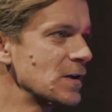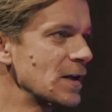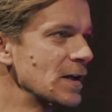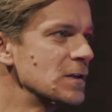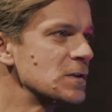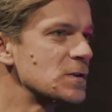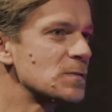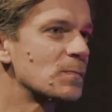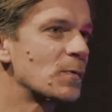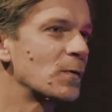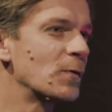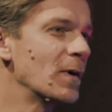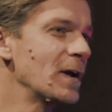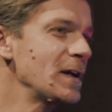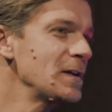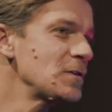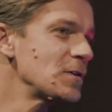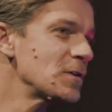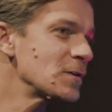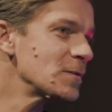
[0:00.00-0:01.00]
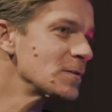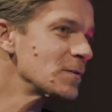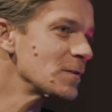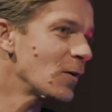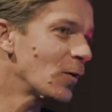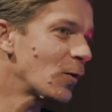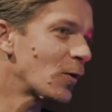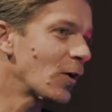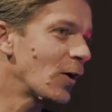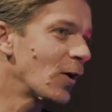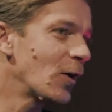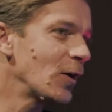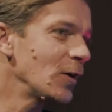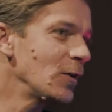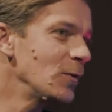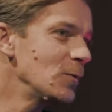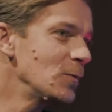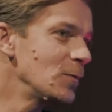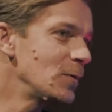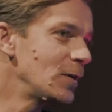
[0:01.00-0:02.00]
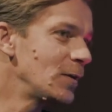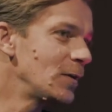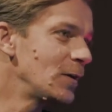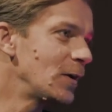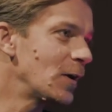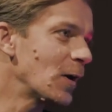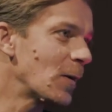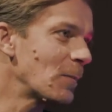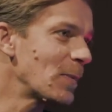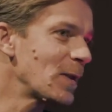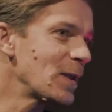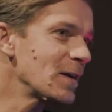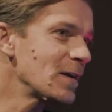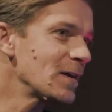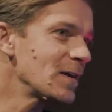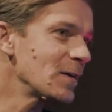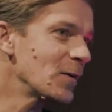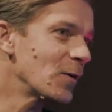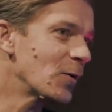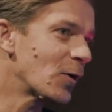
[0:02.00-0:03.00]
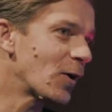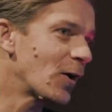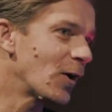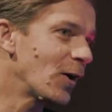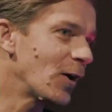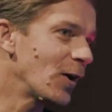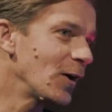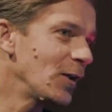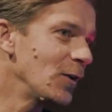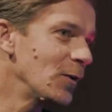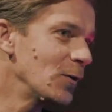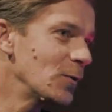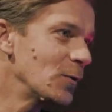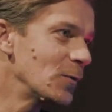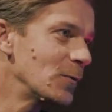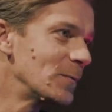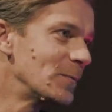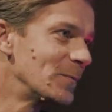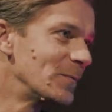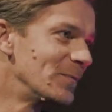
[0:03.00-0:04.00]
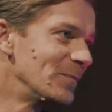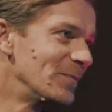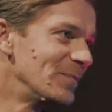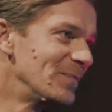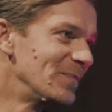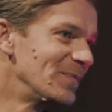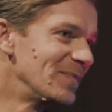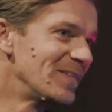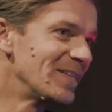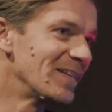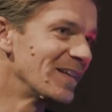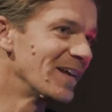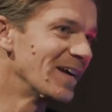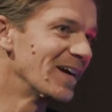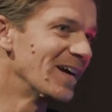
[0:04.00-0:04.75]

an inspiration, or are you copying, or are director you? No, wants no, no, you to no, copy I,